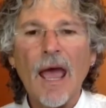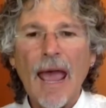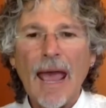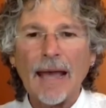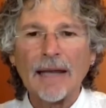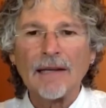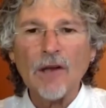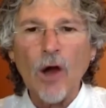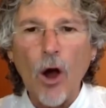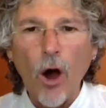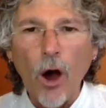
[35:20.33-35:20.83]

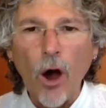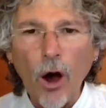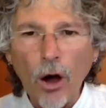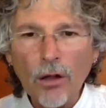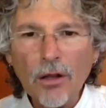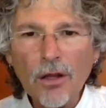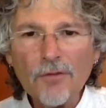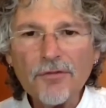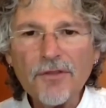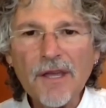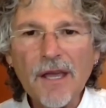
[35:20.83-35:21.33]
And
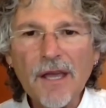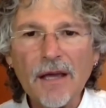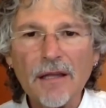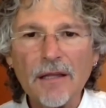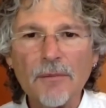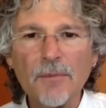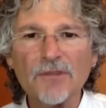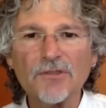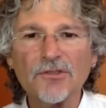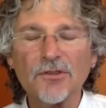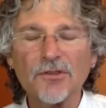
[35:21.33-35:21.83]
all of the
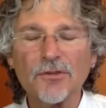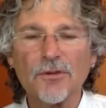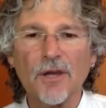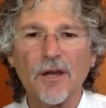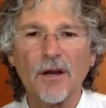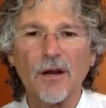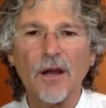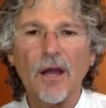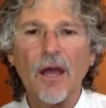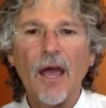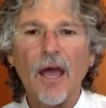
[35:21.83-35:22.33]
elements are
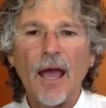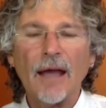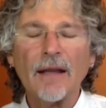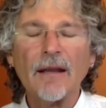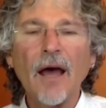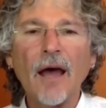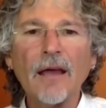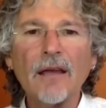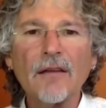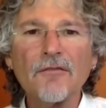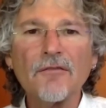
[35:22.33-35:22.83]
there.
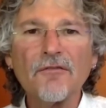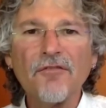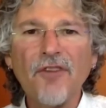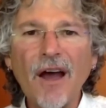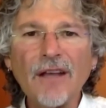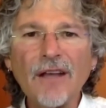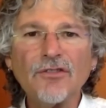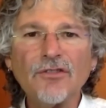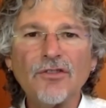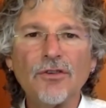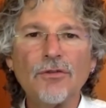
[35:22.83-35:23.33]
And I
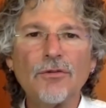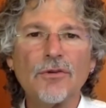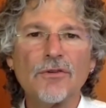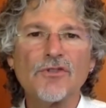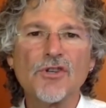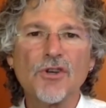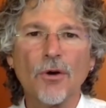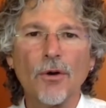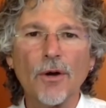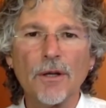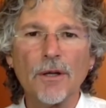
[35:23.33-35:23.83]
invite you to
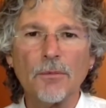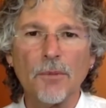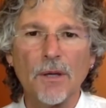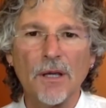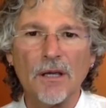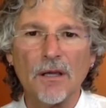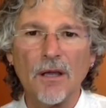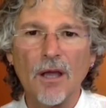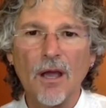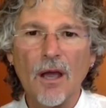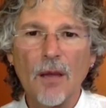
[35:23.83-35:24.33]
join me